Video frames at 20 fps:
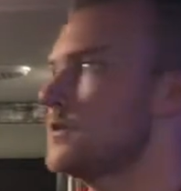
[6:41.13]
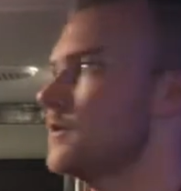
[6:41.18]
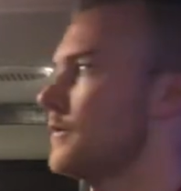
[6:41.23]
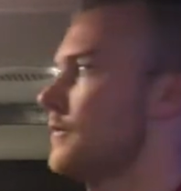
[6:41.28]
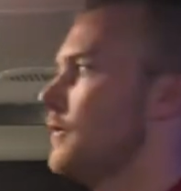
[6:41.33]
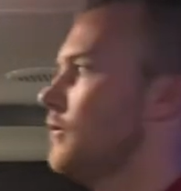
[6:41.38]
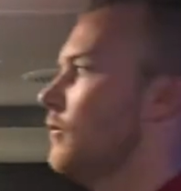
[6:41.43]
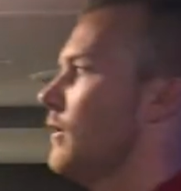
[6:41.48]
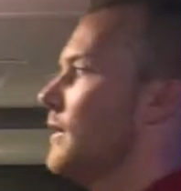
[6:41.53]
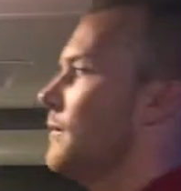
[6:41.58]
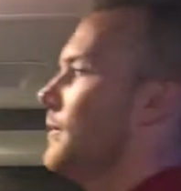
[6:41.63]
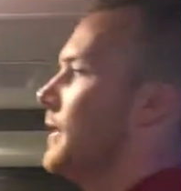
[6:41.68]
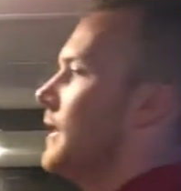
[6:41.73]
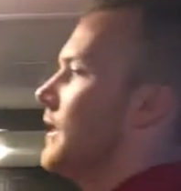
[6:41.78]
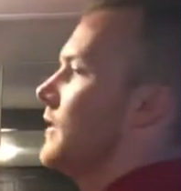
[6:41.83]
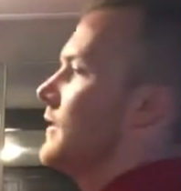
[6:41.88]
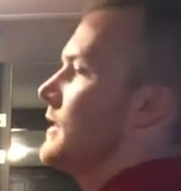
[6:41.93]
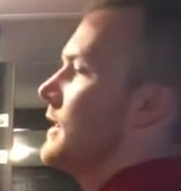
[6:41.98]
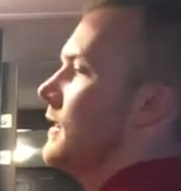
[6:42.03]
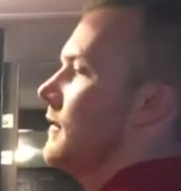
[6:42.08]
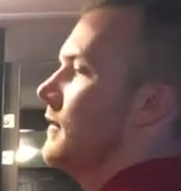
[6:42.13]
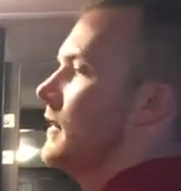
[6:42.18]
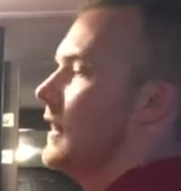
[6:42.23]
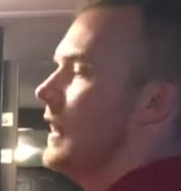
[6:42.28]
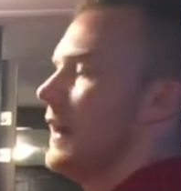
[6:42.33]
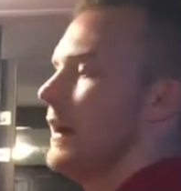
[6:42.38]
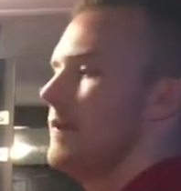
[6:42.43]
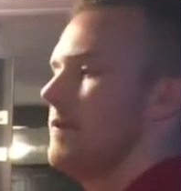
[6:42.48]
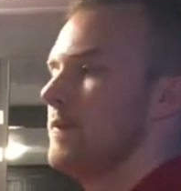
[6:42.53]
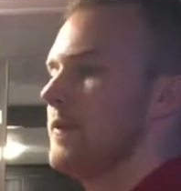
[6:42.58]
so if you want to pick your
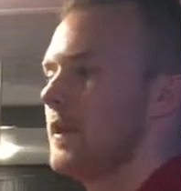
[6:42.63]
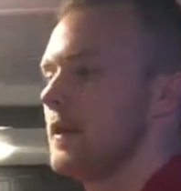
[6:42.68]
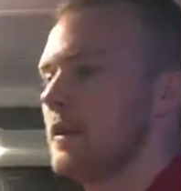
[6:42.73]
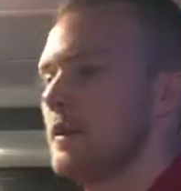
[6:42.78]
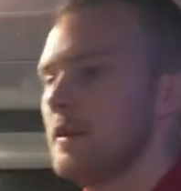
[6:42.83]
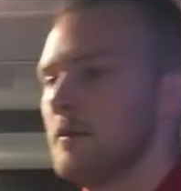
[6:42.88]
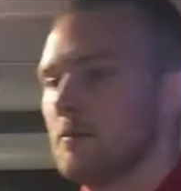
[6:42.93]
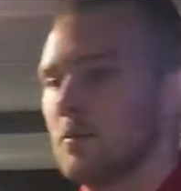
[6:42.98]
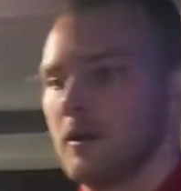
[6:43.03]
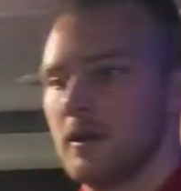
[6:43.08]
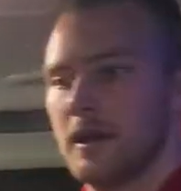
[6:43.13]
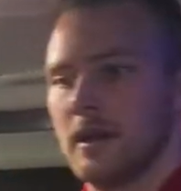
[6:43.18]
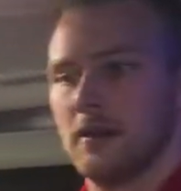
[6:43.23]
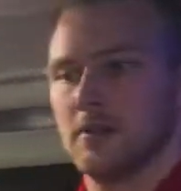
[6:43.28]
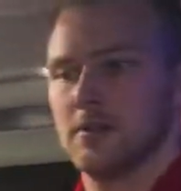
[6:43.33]
TV up, put it